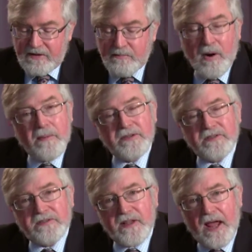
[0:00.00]
He
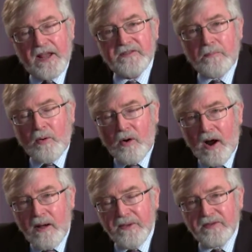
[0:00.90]
promises that. It's a
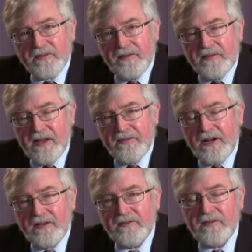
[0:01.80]
promise he's
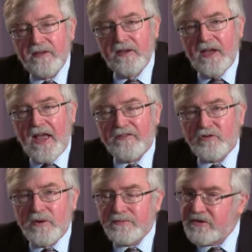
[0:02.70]
given us. And
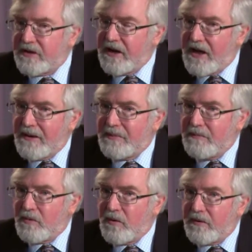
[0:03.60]
Scripture cannot
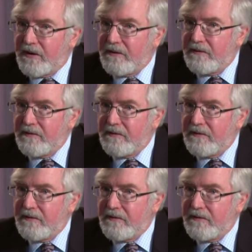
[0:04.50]
be broken.